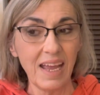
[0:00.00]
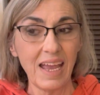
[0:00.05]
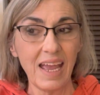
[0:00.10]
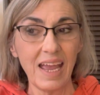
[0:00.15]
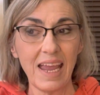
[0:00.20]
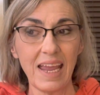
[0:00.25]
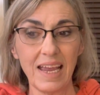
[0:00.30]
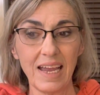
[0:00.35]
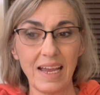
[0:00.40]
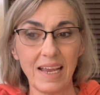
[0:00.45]

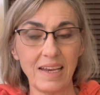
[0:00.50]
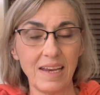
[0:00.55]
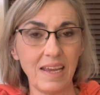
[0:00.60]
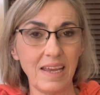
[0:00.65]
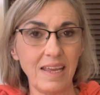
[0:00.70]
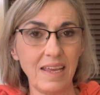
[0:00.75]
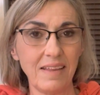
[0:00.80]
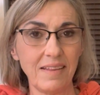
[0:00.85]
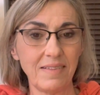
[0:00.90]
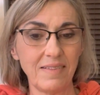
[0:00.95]
and
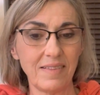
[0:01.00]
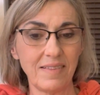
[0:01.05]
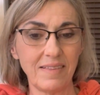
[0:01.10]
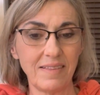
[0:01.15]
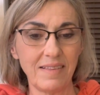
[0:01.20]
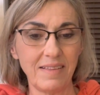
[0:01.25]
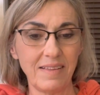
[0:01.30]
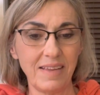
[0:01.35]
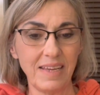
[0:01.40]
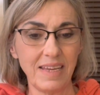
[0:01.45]
he
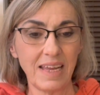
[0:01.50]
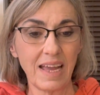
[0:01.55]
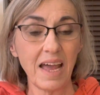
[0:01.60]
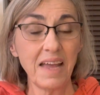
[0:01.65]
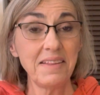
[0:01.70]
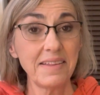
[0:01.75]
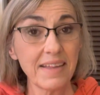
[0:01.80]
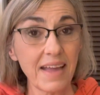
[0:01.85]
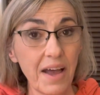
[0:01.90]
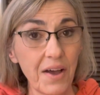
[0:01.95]

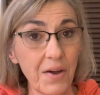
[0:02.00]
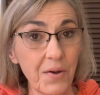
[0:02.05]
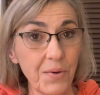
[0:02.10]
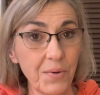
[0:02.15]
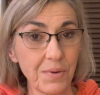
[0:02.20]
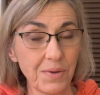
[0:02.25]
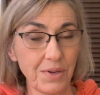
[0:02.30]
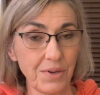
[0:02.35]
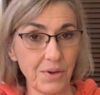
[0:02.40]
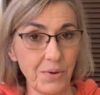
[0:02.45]
cuts
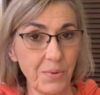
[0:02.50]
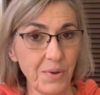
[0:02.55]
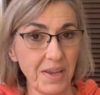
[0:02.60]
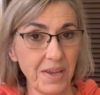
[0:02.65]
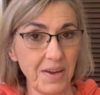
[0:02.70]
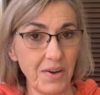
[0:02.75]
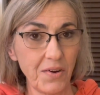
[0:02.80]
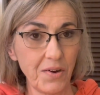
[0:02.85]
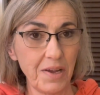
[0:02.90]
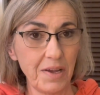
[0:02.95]
out, you don't
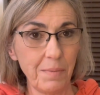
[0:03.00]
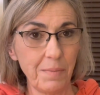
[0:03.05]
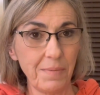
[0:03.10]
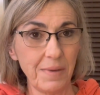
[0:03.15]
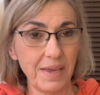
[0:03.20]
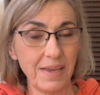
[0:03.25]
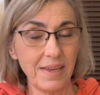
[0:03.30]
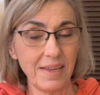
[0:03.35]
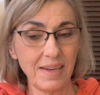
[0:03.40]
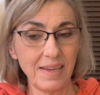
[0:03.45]
hear him,
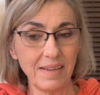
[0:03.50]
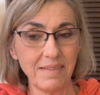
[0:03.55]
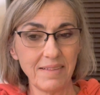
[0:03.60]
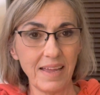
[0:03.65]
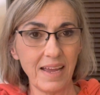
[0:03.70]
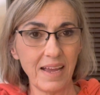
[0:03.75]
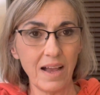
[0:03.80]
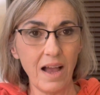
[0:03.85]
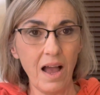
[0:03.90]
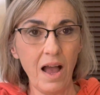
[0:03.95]
and he's
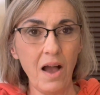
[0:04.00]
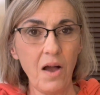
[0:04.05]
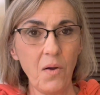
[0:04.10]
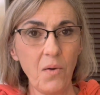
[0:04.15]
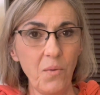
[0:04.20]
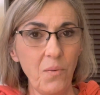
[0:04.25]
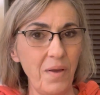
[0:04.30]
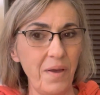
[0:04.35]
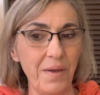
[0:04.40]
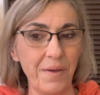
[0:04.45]
like,
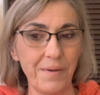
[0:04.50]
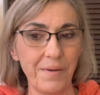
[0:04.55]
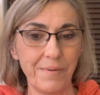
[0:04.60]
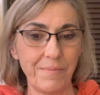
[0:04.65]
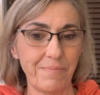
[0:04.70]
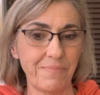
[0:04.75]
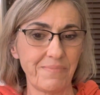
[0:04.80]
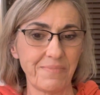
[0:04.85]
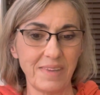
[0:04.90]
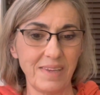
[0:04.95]
oh,
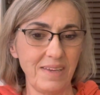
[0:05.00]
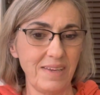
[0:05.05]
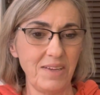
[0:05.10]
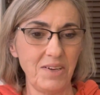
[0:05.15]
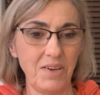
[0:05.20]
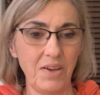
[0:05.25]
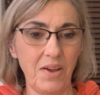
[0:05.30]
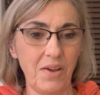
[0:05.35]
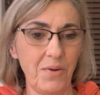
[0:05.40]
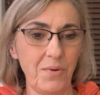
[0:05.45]
you
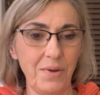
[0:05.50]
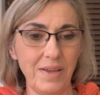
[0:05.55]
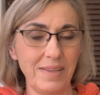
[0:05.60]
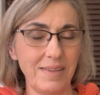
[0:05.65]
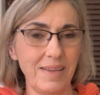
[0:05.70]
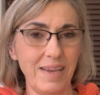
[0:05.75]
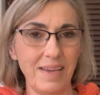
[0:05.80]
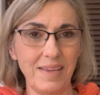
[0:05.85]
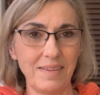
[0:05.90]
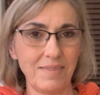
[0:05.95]
know,
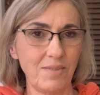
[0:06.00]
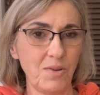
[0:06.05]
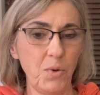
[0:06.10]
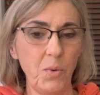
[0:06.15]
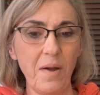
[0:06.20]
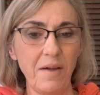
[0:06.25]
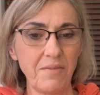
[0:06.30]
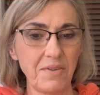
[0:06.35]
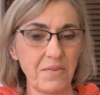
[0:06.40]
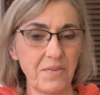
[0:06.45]
and
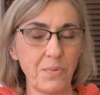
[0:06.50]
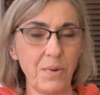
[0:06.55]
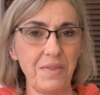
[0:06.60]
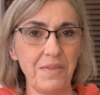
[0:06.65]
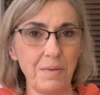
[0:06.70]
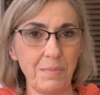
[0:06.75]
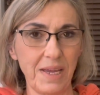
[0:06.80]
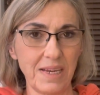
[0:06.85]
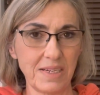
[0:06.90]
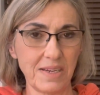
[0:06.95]
whoever's with
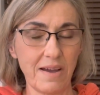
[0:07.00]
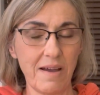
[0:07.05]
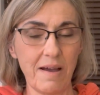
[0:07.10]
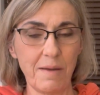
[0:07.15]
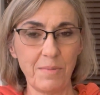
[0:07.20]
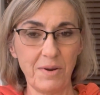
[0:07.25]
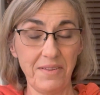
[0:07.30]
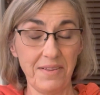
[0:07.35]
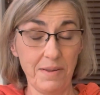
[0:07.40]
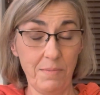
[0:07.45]
him, like Tom
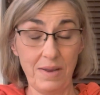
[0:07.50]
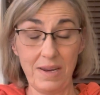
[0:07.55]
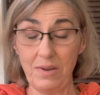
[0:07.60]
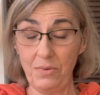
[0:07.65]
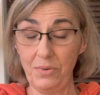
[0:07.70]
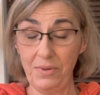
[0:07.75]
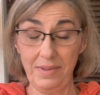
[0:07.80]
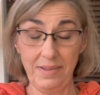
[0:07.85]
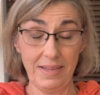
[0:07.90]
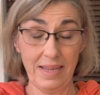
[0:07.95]
or somebody,
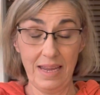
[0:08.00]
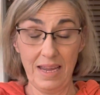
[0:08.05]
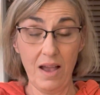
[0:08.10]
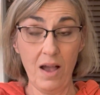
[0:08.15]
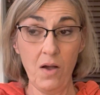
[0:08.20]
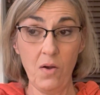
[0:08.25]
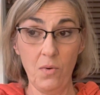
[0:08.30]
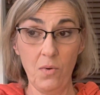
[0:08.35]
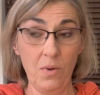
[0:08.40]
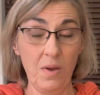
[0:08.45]
will say,
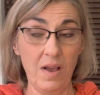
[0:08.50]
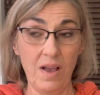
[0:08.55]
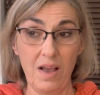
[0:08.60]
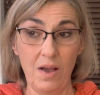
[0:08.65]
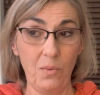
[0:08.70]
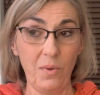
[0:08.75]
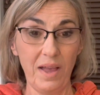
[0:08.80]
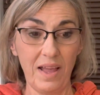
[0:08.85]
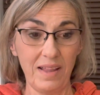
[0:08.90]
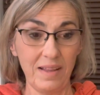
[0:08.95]
oh,
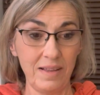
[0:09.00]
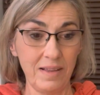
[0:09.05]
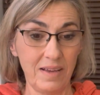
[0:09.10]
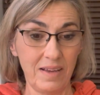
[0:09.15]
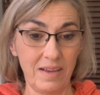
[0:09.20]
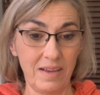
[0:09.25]
well,